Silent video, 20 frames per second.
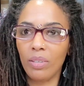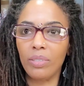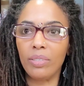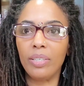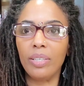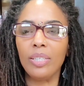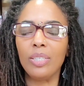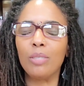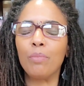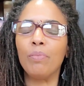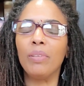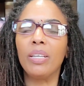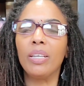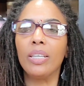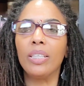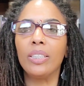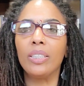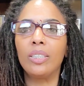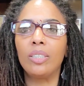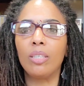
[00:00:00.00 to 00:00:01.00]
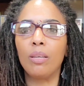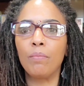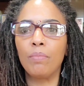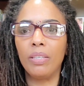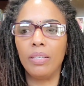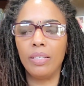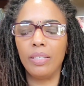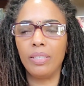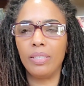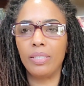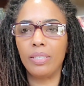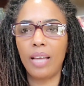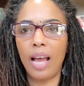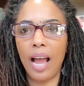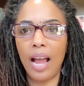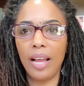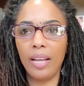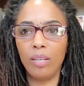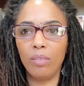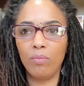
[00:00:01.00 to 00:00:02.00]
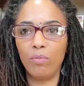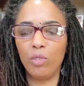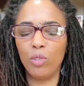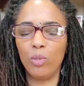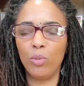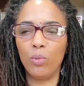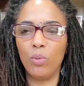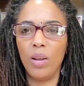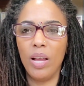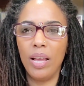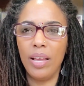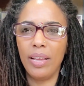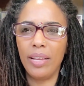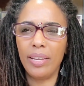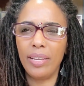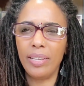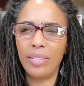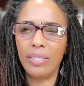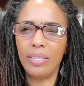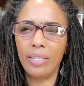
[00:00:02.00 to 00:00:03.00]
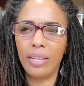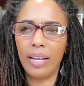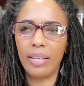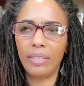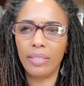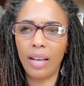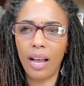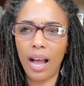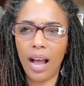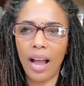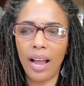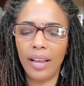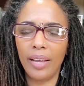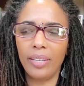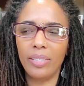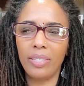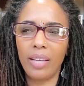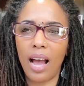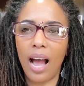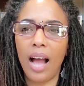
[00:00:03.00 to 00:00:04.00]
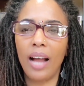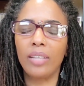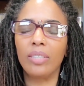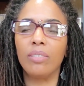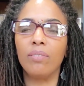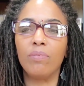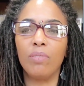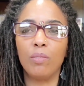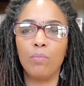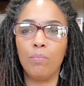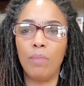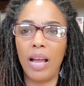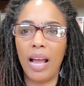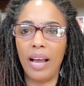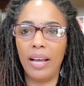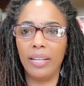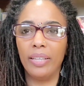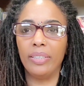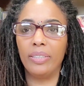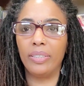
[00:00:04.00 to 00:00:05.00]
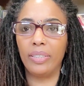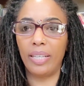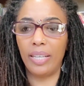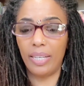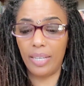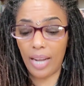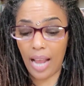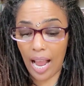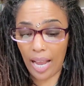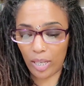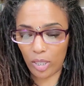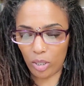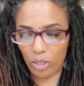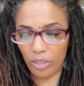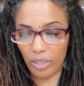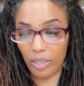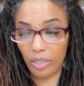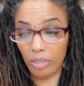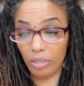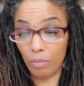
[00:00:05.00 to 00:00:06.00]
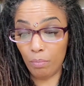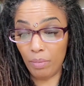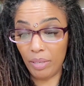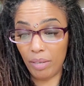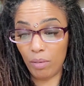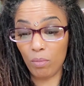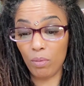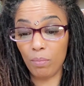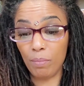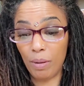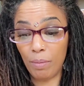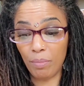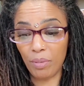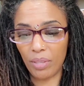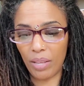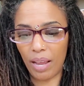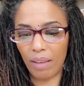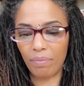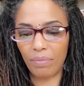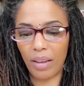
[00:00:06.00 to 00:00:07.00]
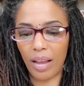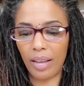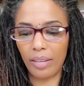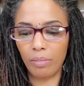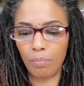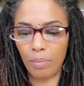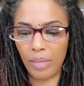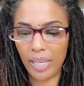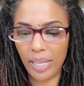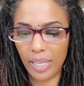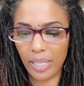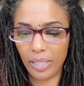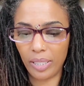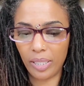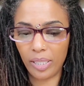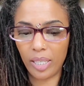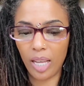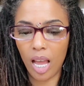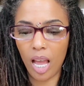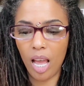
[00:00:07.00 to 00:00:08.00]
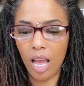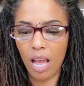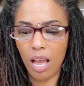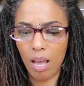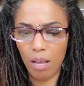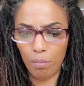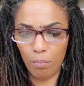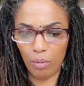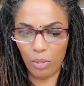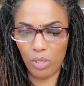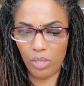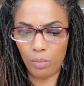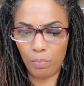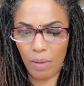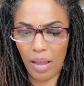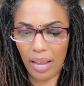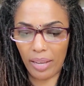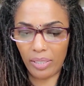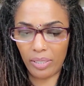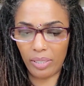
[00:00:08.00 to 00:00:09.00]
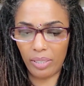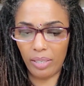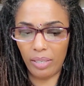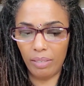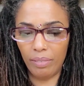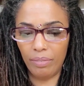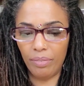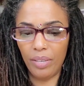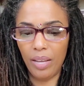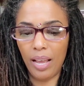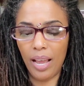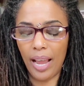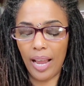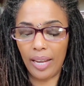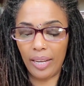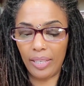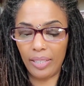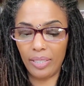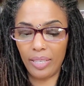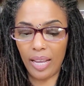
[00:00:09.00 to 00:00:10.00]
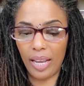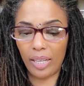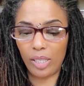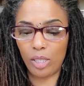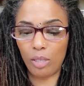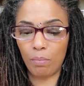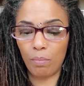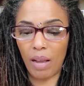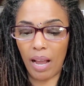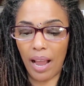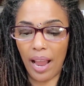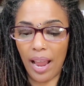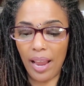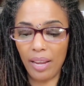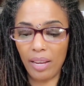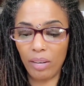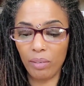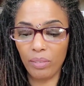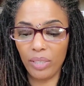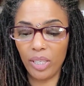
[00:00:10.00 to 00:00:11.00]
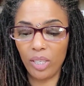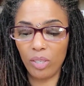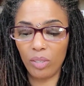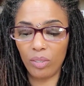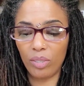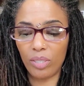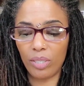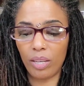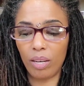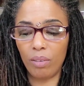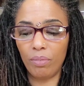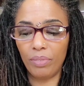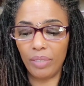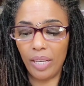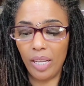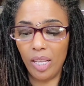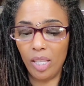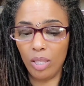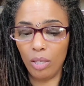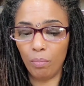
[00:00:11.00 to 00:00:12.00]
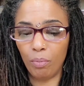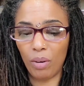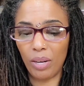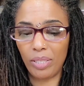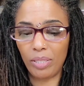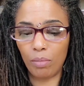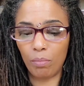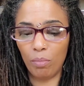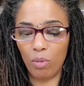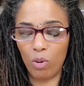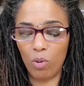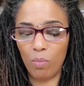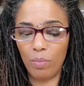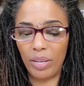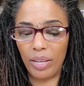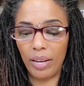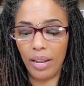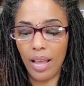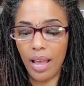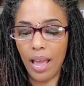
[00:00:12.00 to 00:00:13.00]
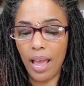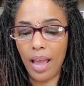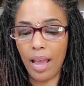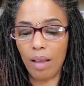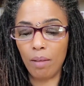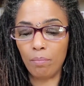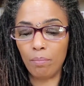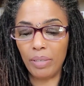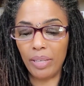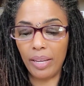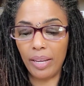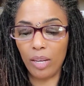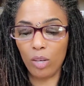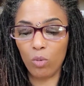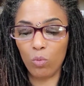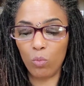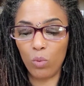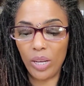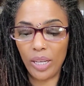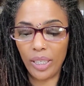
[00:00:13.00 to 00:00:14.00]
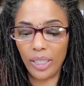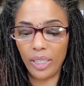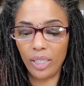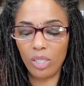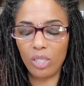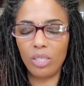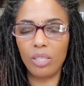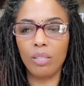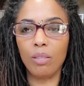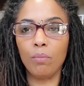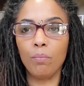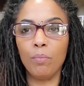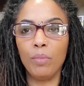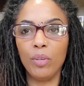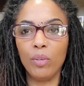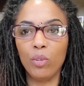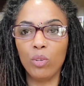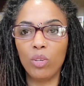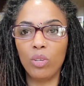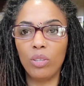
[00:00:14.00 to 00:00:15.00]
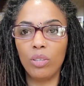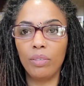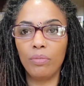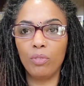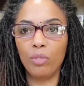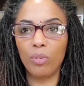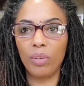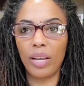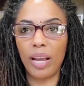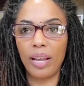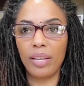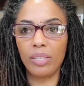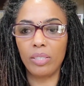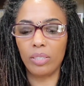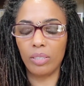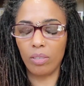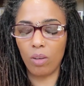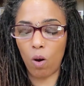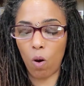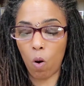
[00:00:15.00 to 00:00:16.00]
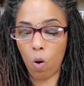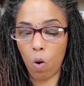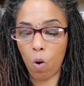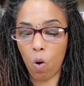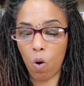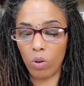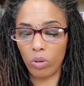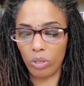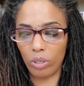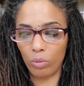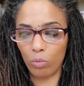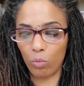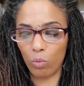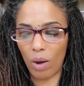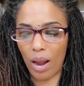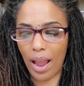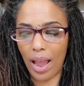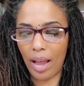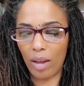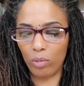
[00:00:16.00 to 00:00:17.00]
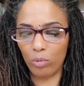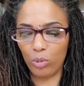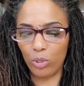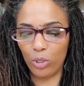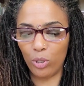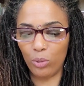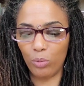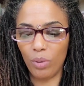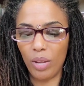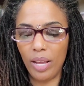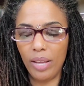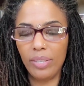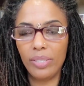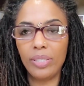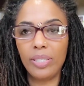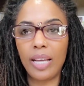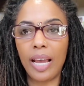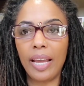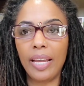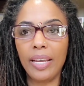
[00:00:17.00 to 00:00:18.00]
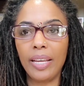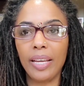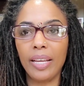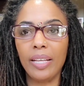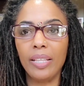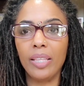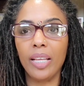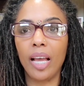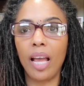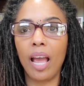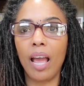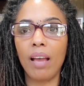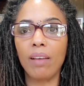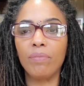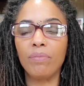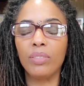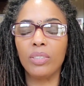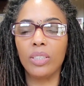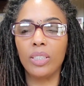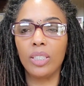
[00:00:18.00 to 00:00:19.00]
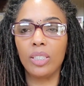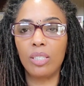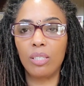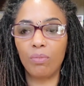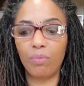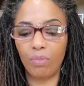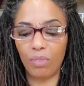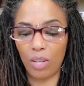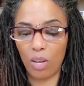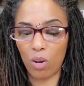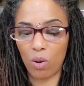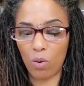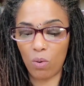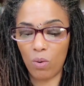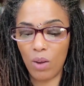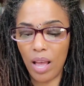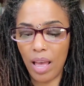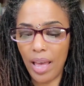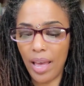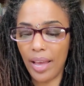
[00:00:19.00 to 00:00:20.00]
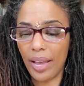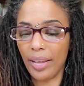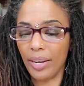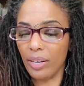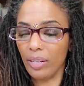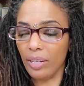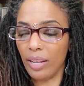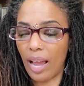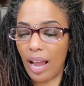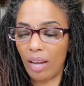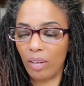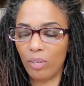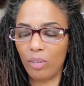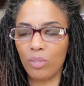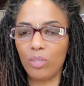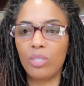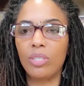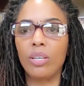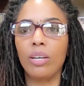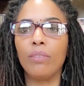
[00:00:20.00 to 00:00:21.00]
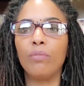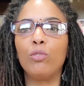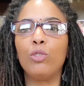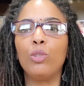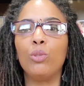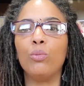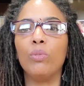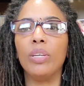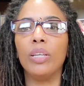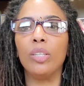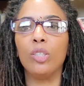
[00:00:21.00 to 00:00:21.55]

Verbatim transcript: then it's because something inside of you isn't at the highest octave of balance that it actually could be. Remember that. Find peace, perspective, and connection by anchoring yourself in the present moment and being a witness to the miracle of creation all around you. Take in the effortless flow and allow yourself to